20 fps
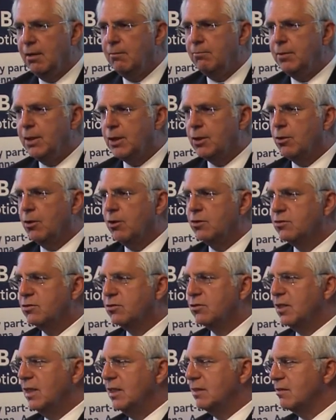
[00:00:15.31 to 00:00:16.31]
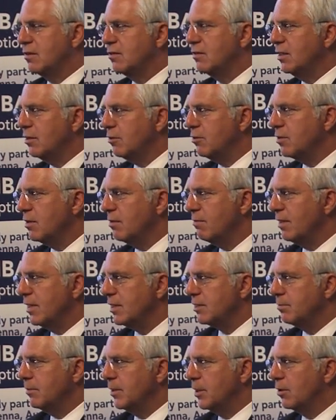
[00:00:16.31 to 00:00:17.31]
Because it's a serious
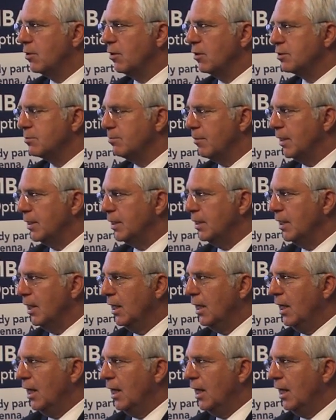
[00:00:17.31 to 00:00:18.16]
investment, it costs money,